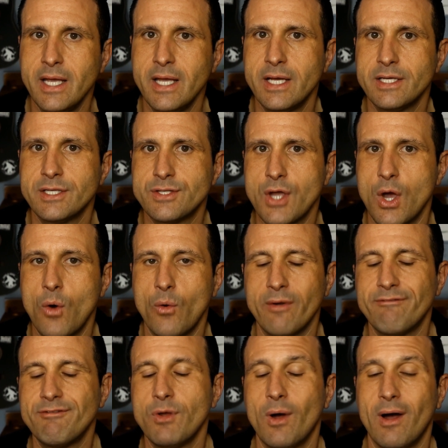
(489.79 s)
So
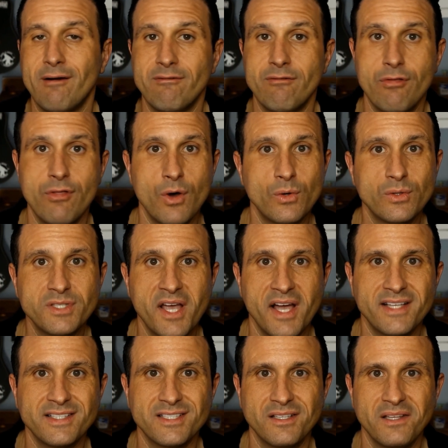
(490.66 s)
if you have those
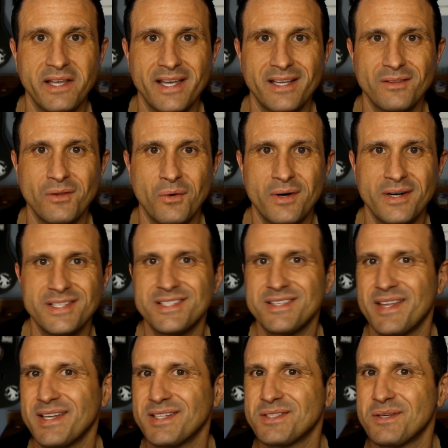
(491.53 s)
kinds of landlords,
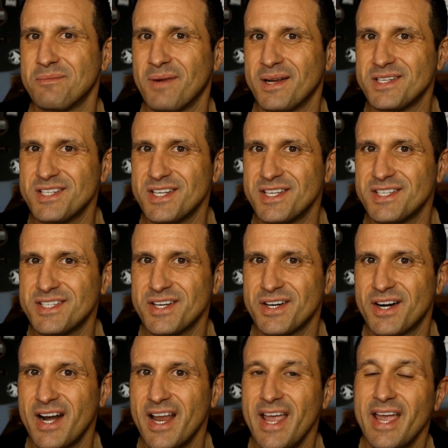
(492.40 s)
things are much
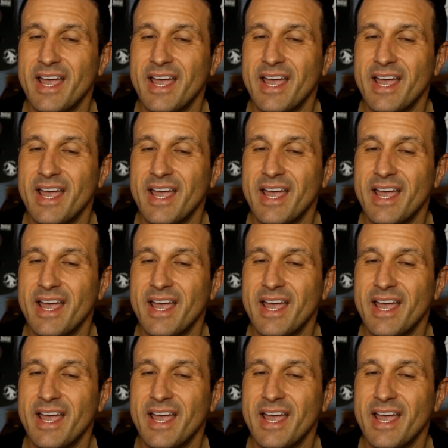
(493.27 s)
easier.